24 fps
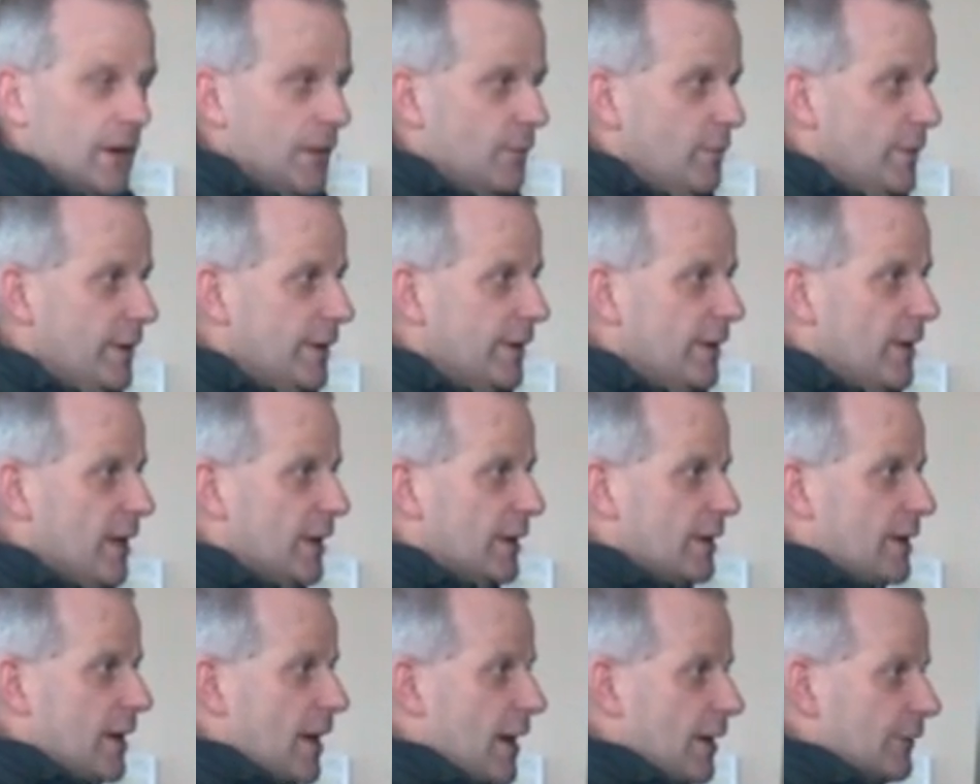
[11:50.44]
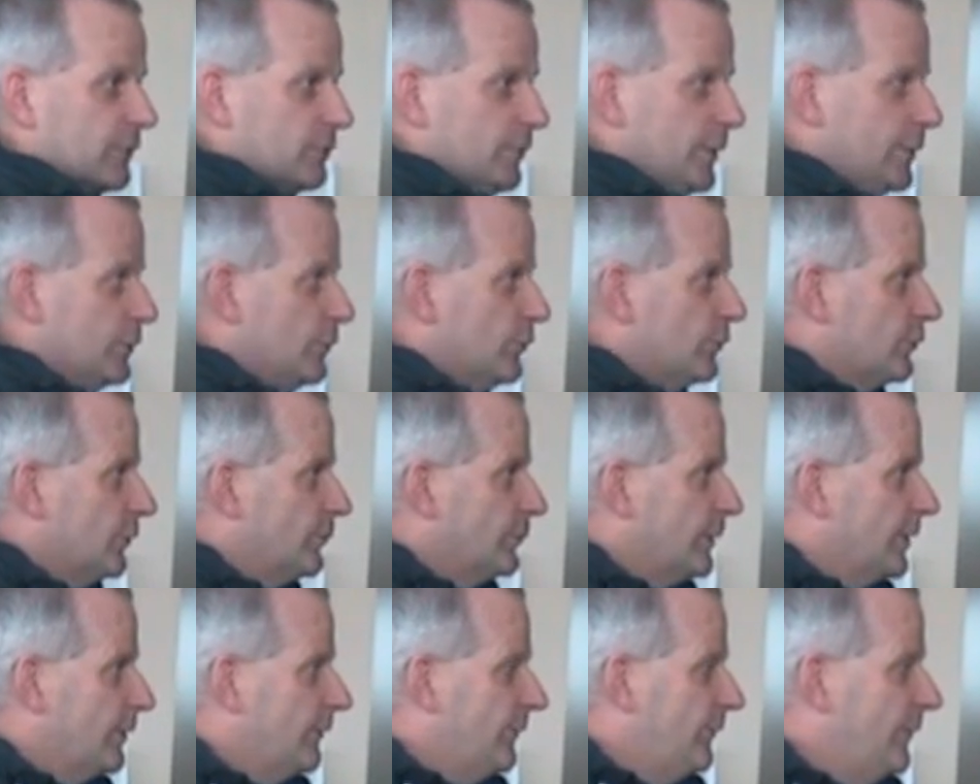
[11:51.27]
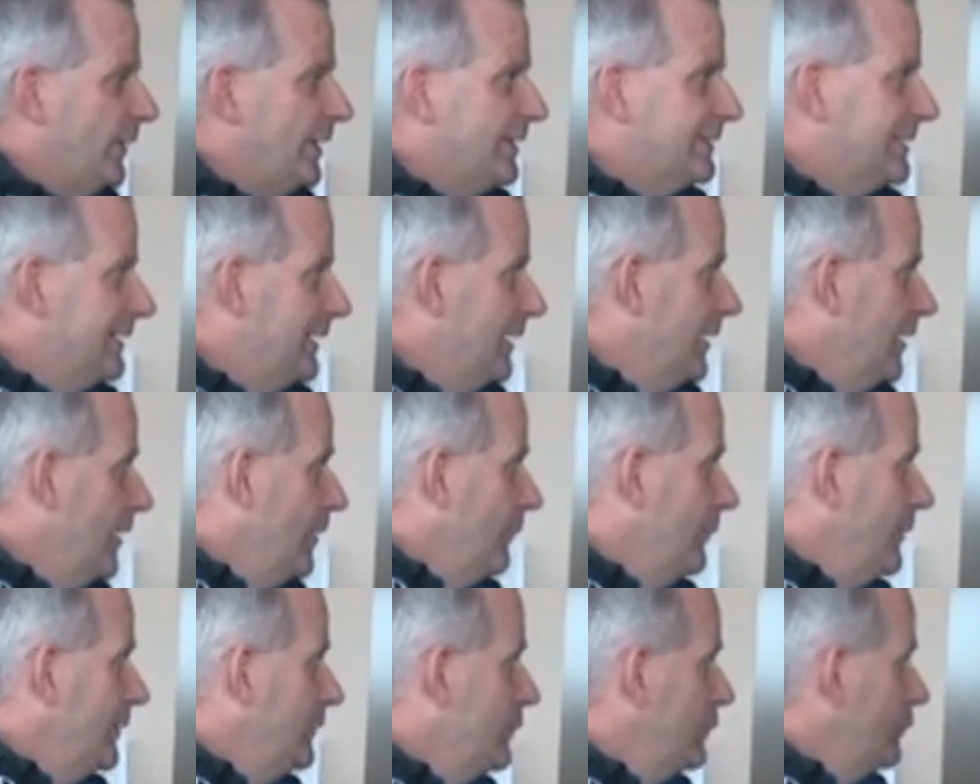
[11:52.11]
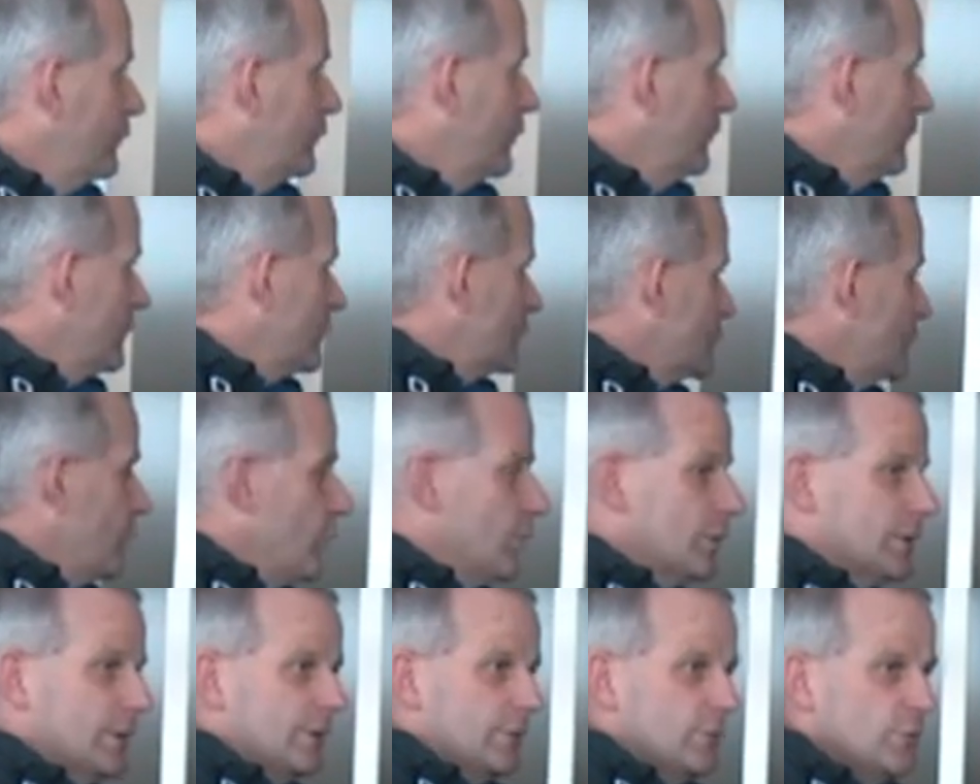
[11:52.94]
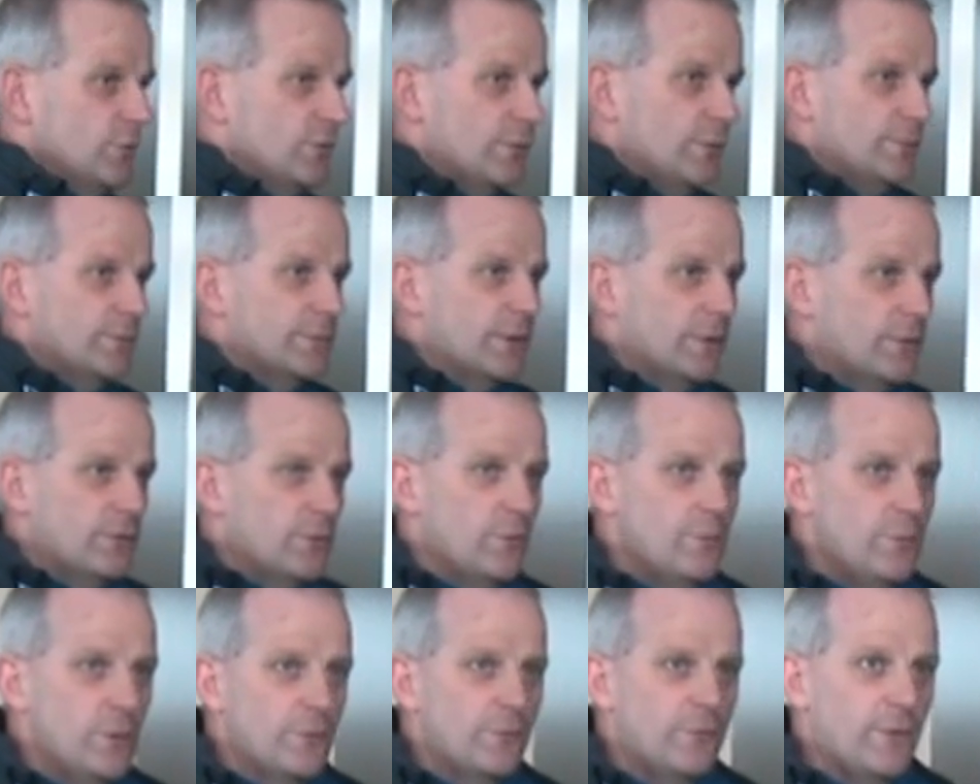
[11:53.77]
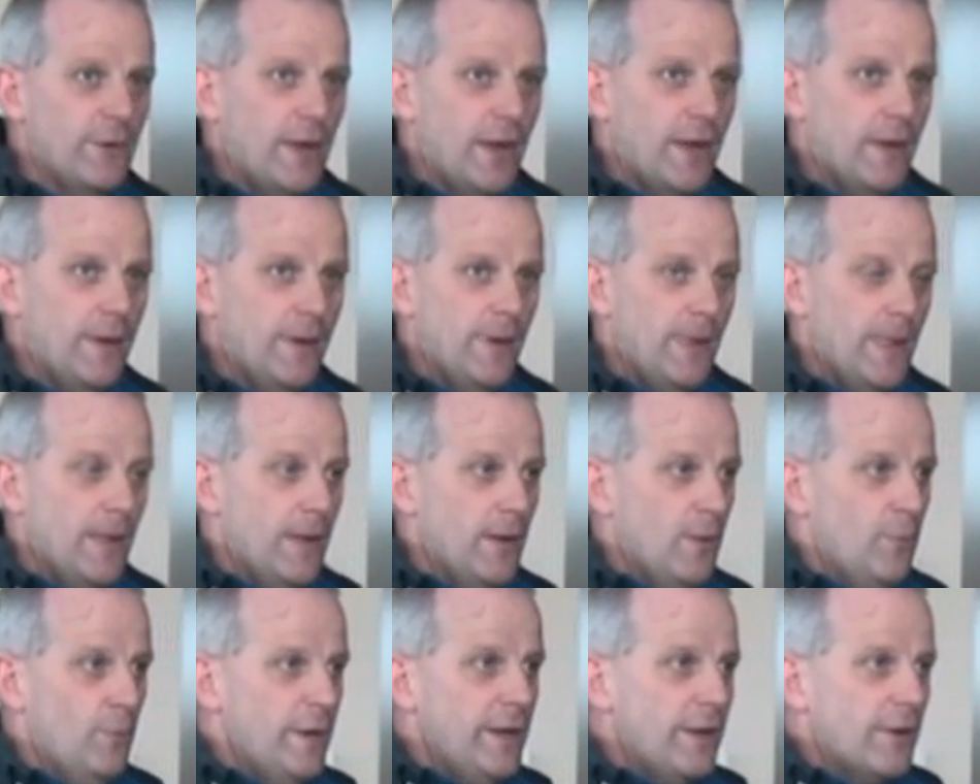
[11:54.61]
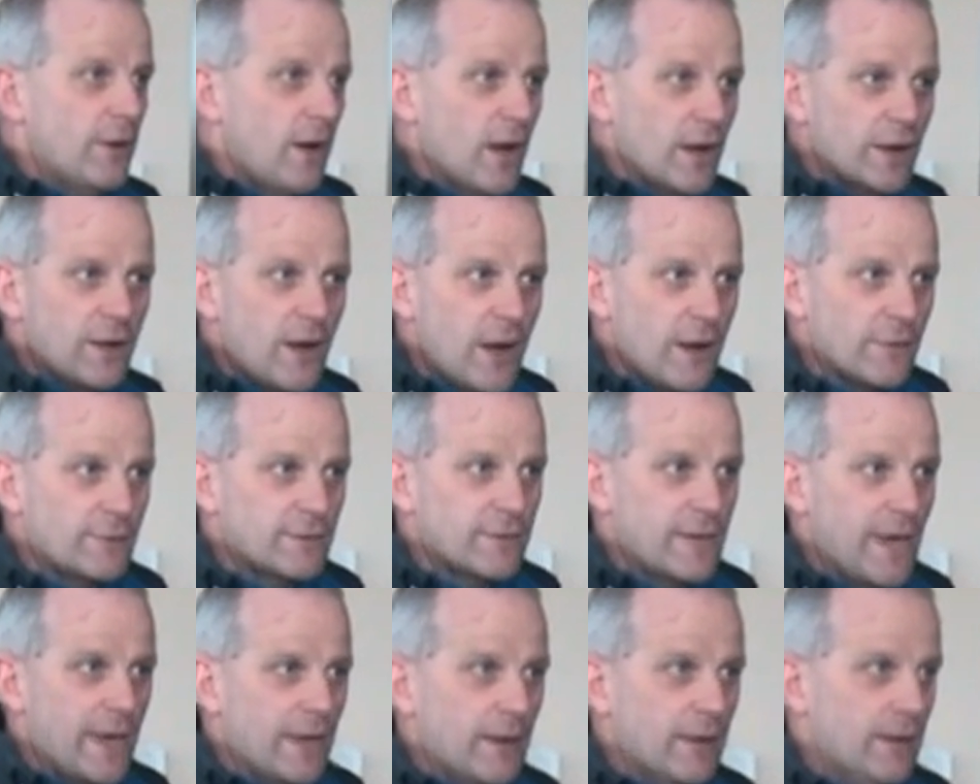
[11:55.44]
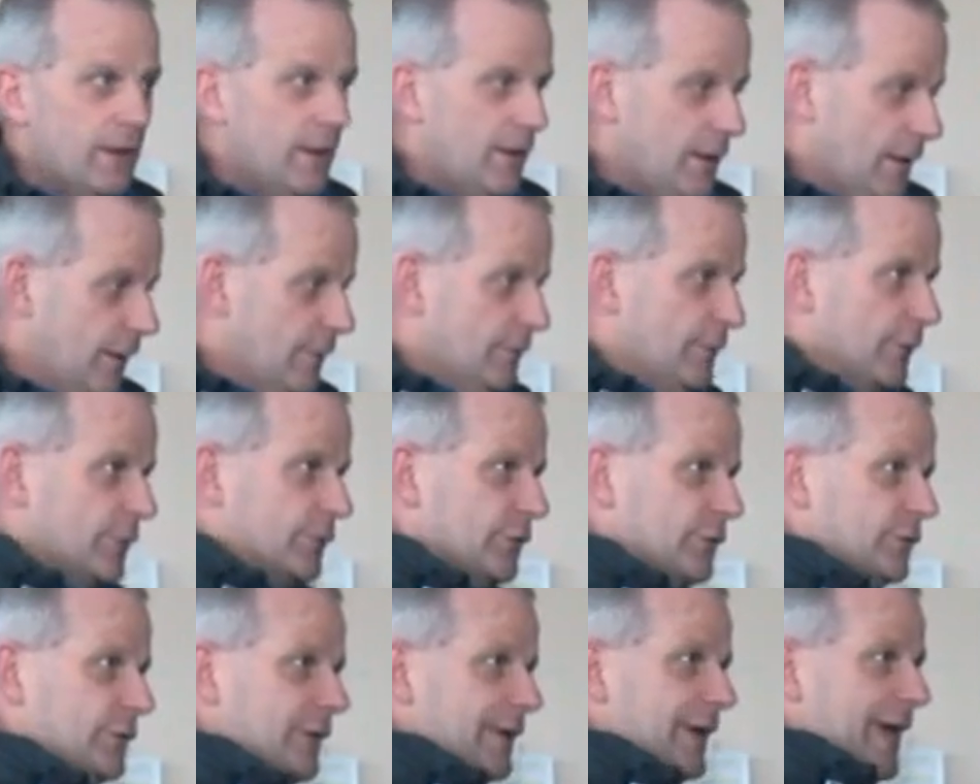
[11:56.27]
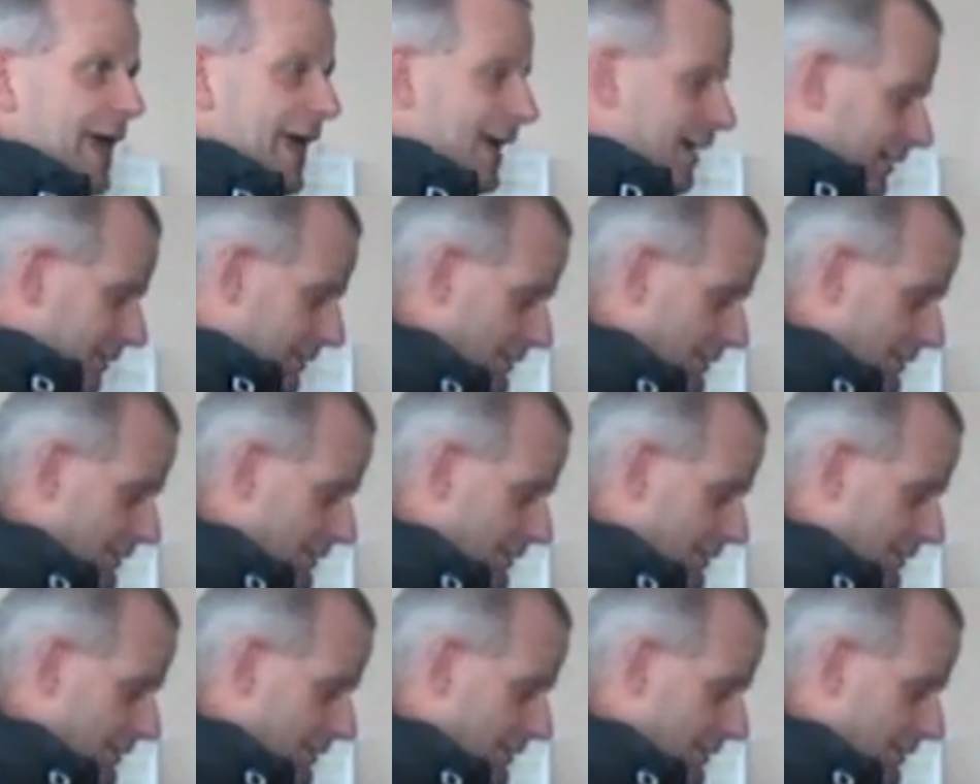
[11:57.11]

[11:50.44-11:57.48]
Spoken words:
Win at all costs. We'll do something filthy. We'll do some stroke to do something to some young fella. Win at all costs gang versus the gang